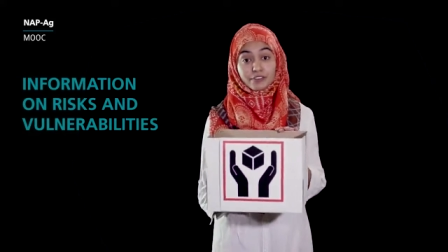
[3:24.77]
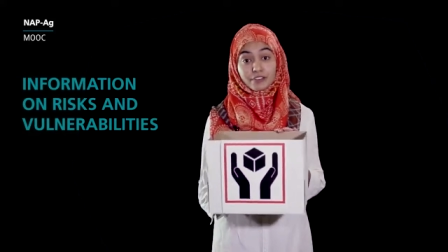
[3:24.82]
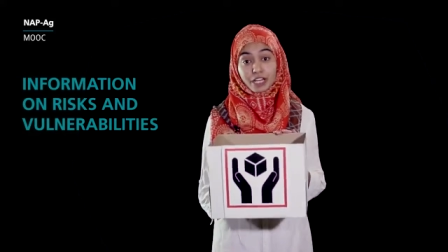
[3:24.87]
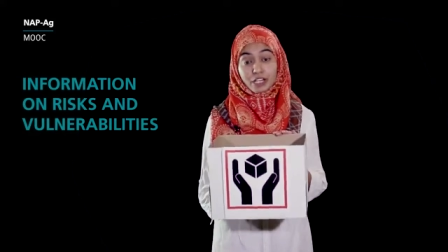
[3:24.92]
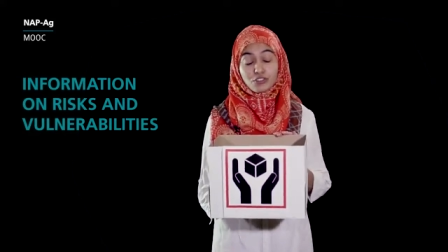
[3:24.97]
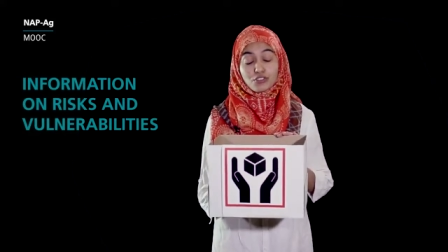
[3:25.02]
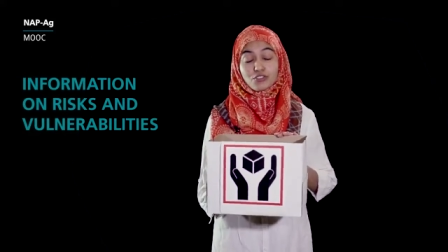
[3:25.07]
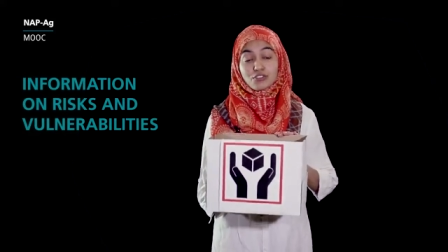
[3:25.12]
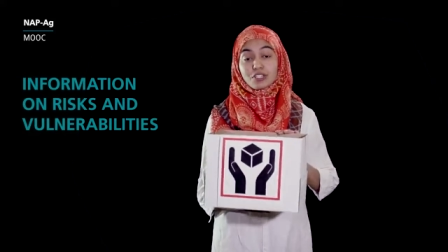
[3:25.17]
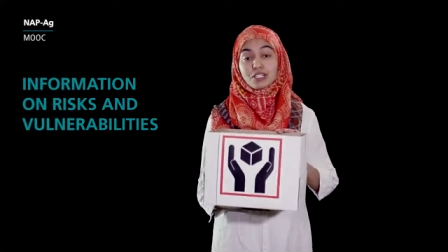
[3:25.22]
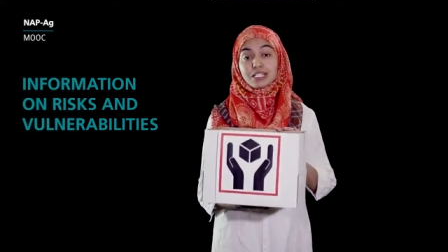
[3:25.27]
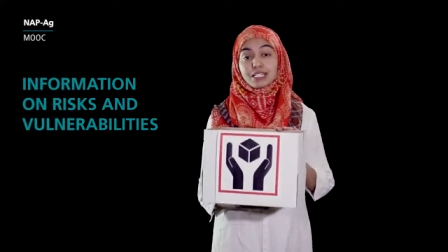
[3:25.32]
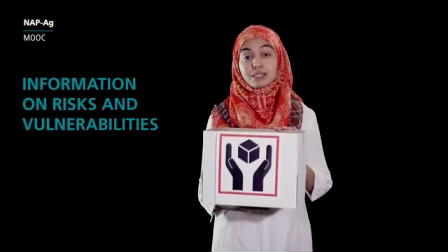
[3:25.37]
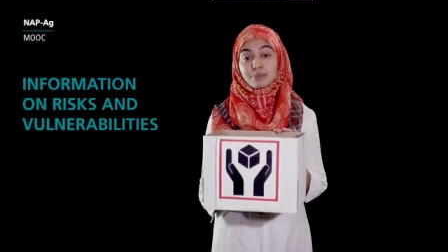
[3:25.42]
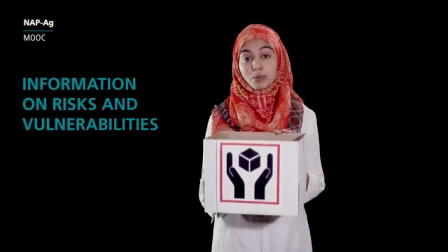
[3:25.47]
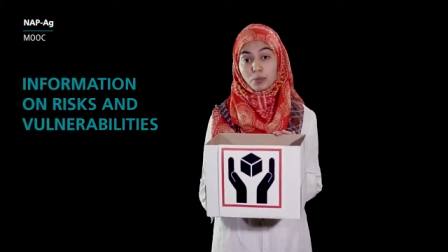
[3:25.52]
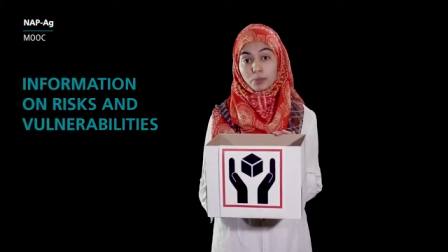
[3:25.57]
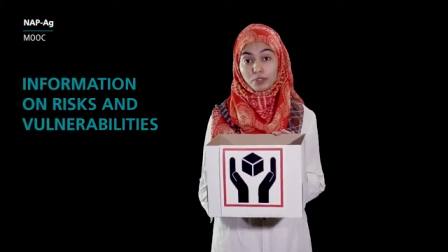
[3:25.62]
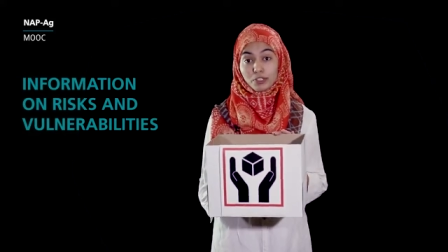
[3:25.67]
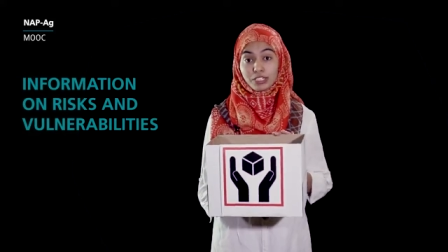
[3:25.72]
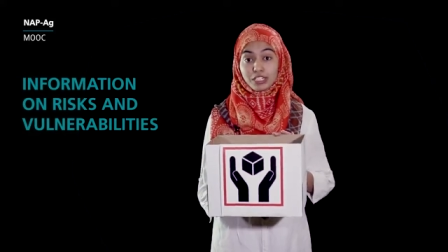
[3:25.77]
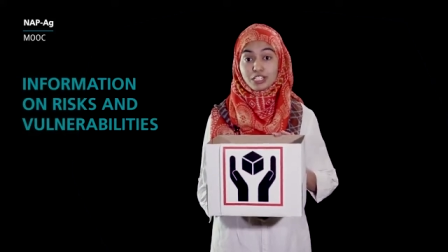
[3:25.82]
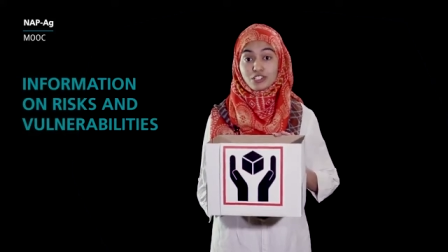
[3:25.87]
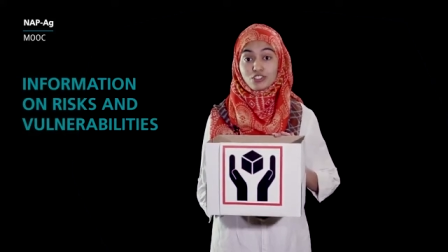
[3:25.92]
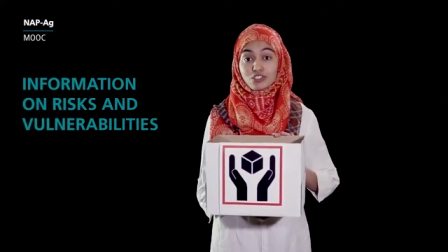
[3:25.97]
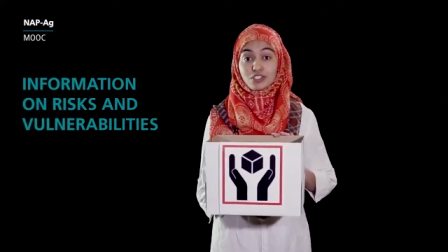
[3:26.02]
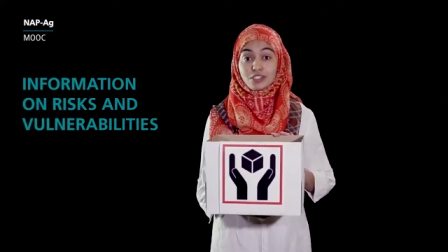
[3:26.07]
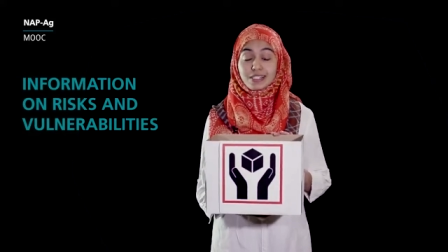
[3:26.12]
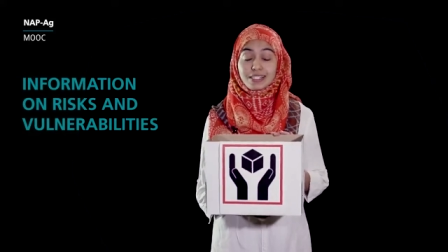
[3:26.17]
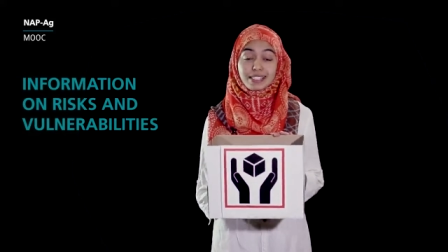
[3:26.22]
of countries,
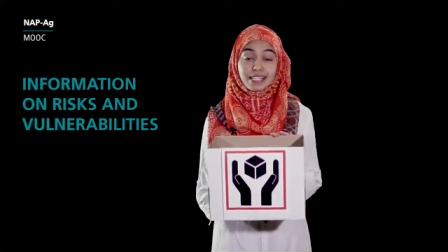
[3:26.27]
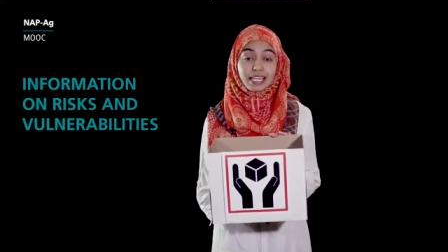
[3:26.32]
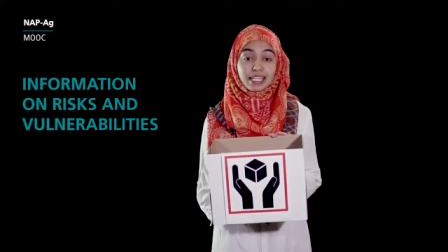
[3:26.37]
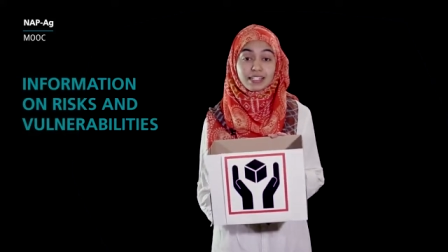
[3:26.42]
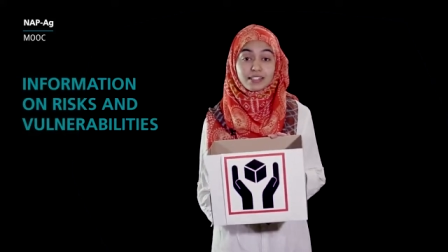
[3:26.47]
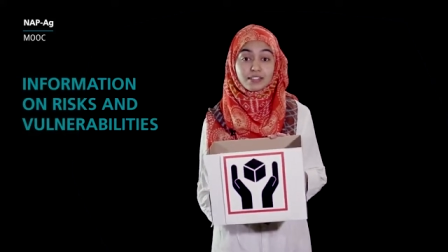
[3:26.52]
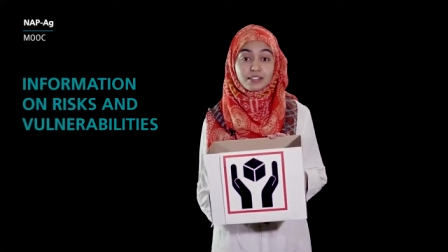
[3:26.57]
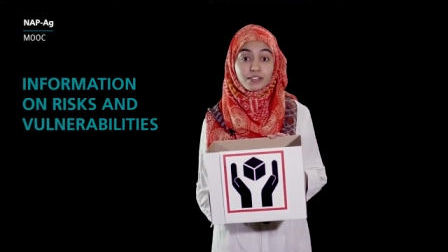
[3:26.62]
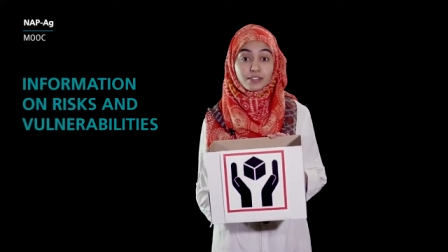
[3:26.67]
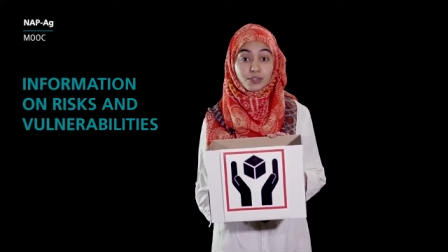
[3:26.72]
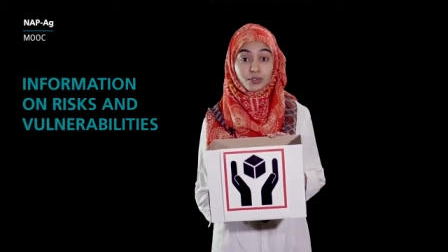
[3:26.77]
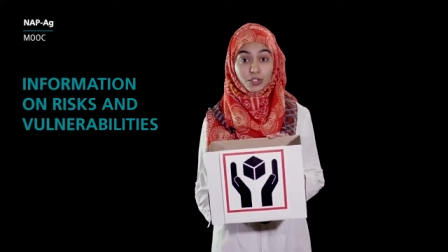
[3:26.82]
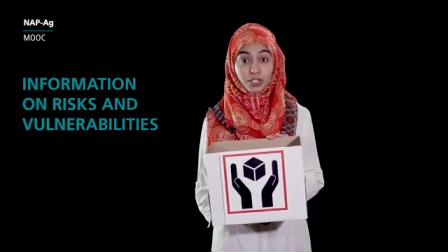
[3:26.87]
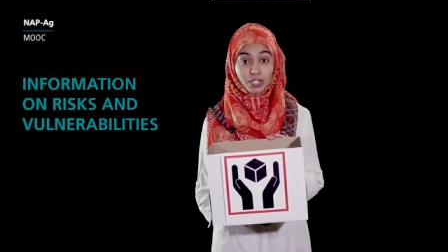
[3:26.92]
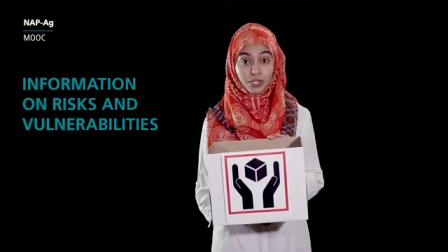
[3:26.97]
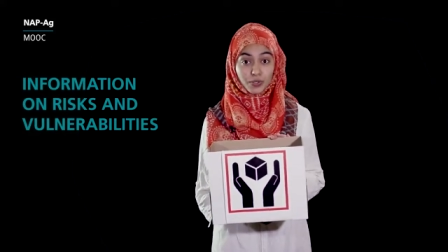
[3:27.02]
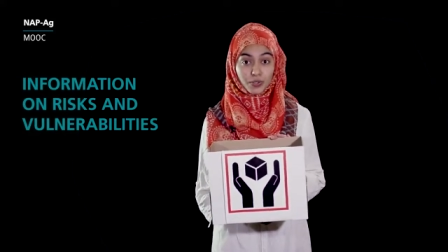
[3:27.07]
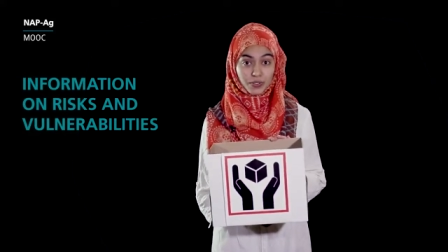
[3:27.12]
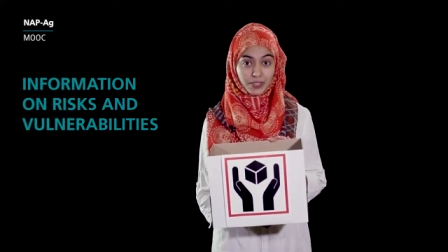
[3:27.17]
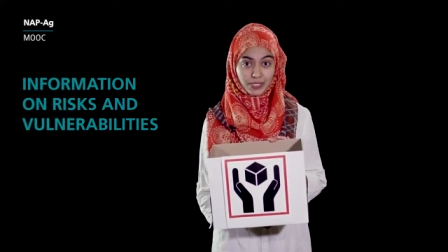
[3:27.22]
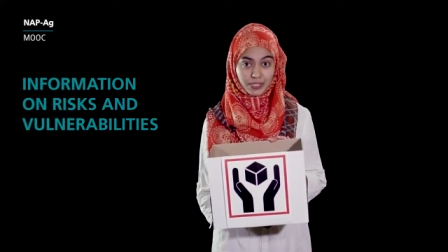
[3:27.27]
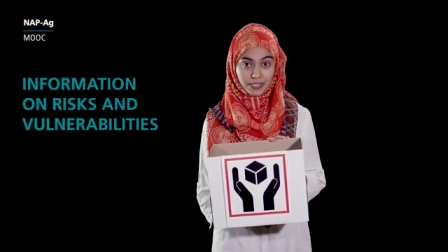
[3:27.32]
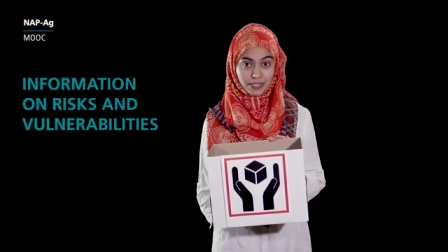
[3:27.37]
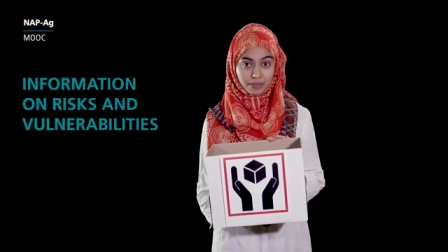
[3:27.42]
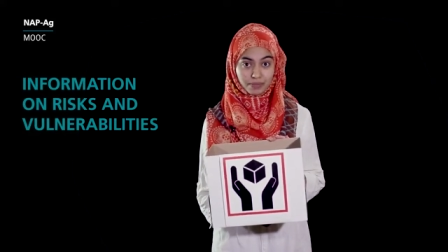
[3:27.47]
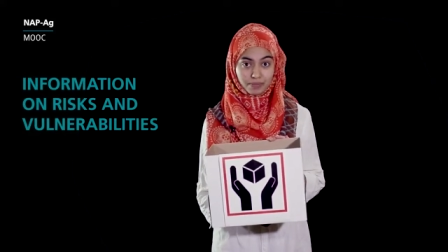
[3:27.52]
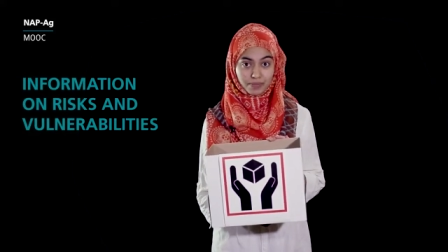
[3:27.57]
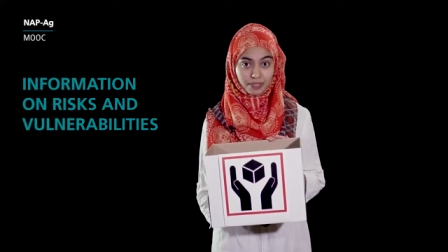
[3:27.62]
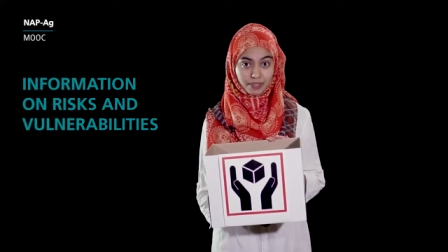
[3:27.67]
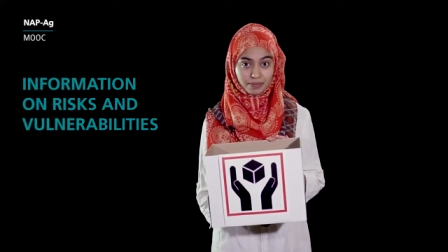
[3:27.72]
populations, sectors, or
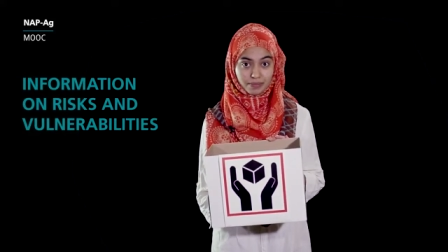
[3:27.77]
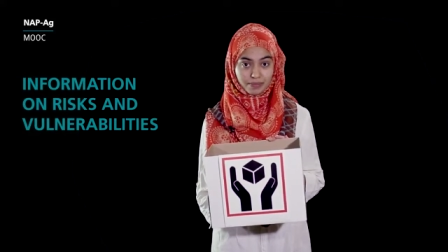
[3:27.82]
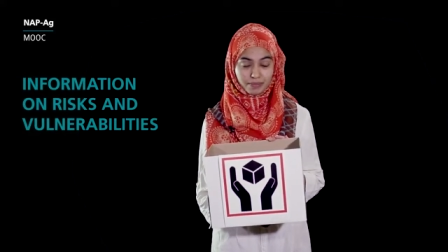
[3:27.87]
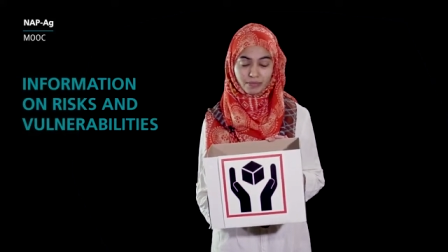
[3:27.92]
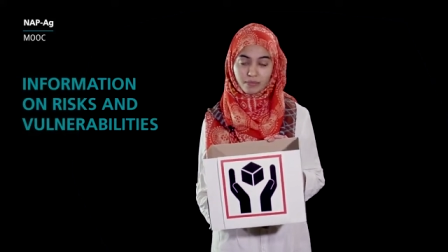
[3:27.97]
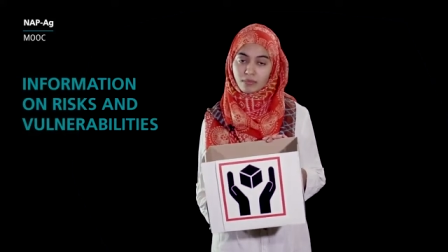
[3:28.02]
ecosystems?